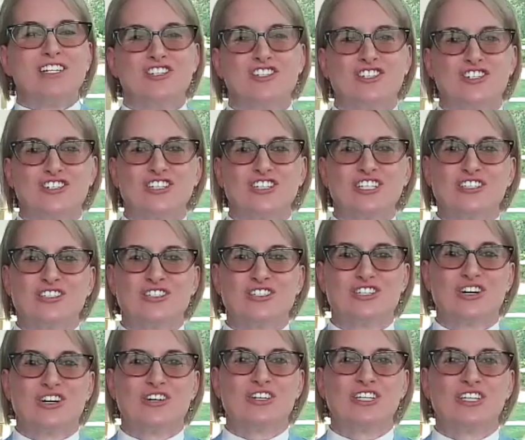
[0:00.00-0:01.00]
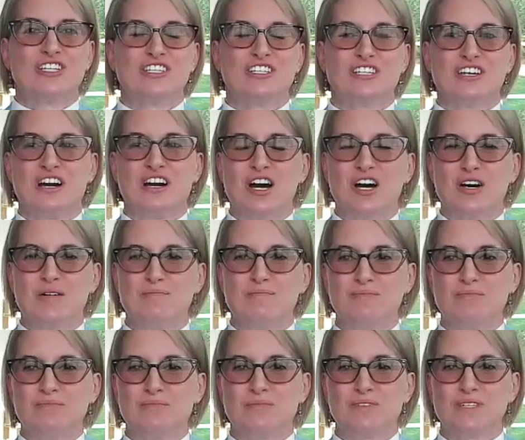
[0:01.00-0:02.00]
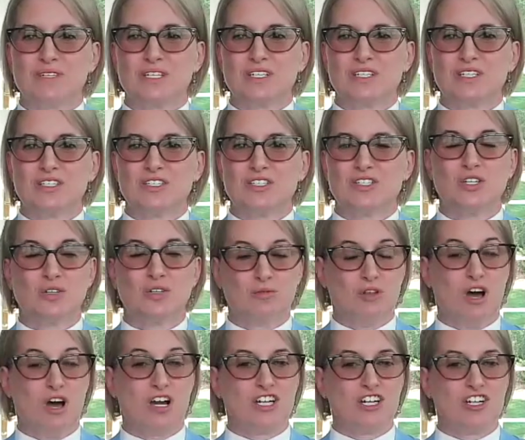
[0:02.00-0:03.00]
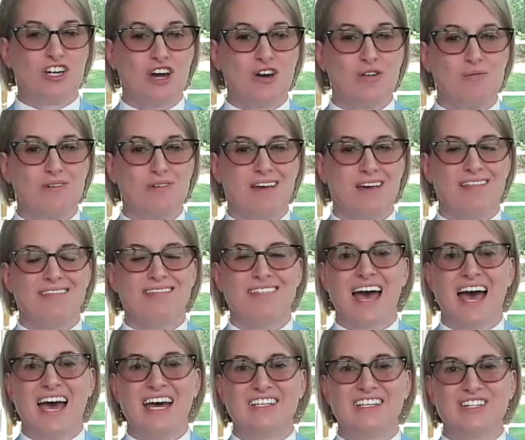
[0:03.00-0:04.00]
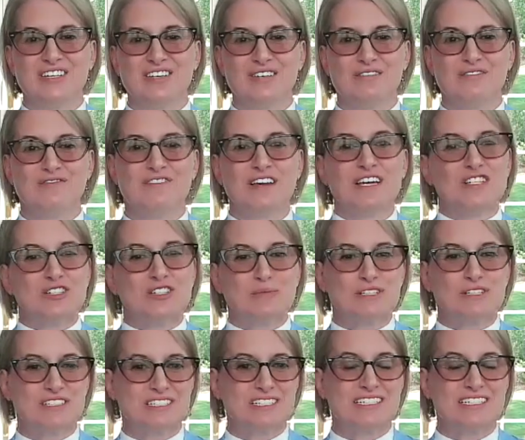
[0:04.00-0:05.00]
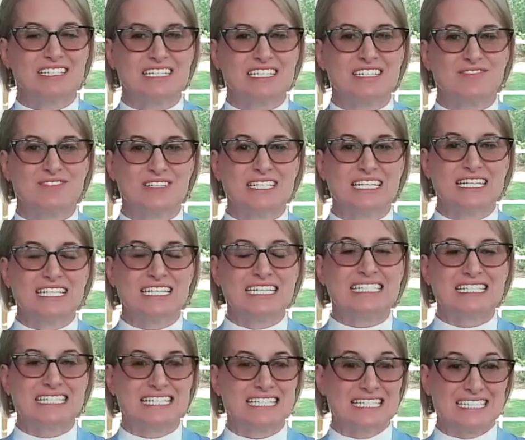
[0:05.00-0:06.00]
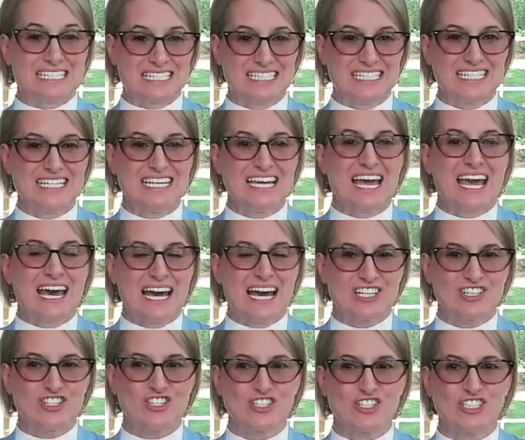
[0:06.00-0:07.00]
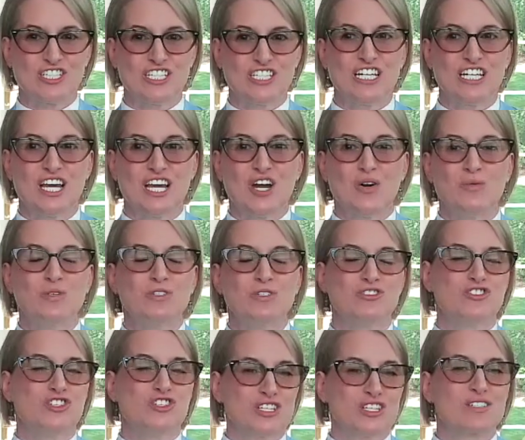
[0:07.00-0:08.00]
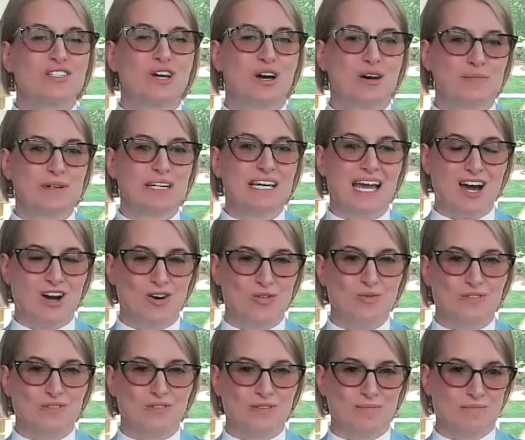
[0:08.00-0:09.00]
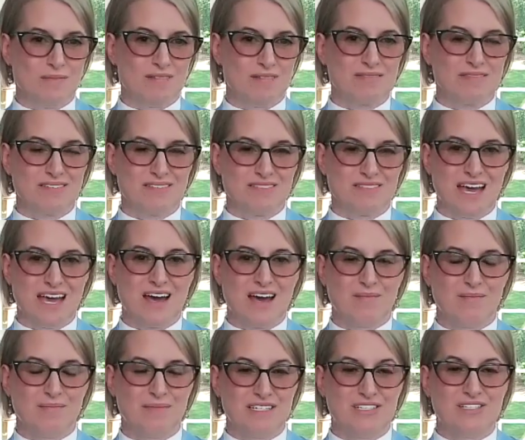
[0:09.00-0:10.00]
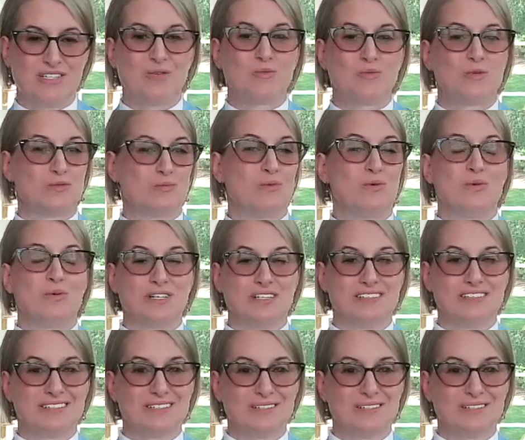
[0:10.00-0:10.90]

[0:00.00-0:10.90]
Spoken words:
journey started so long ago that Facebook didn't even exist. It actually was just coming out the month that my son was born,